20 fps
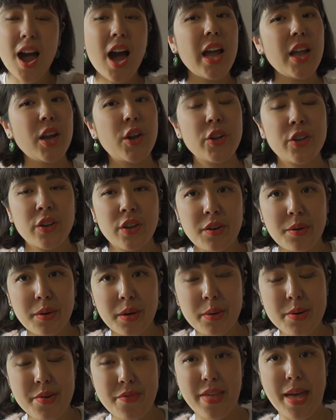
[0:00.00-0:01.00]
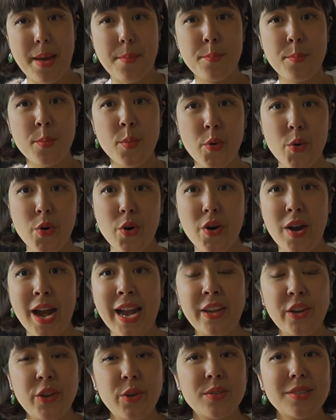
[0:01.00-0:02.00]
I couldn't agree with that more.
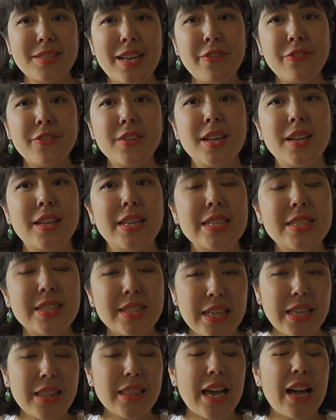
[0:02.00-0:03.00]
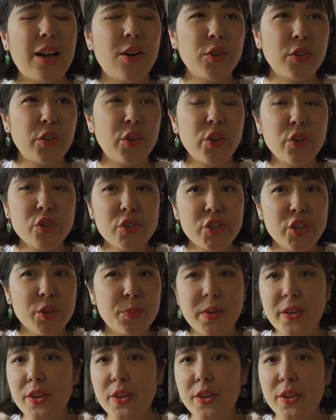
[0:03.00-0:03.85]
And you definitely see that on YouTube.